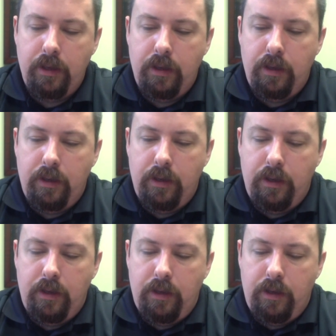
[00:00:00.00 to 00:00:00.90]

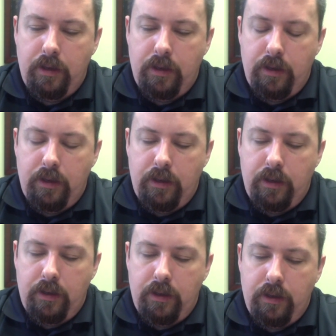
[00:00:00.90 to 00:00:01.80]

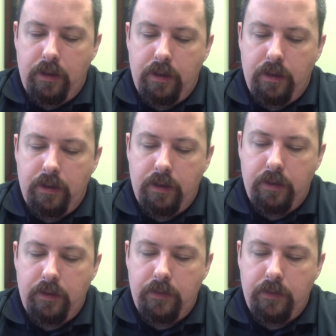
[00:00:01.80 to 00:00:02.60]
(silence)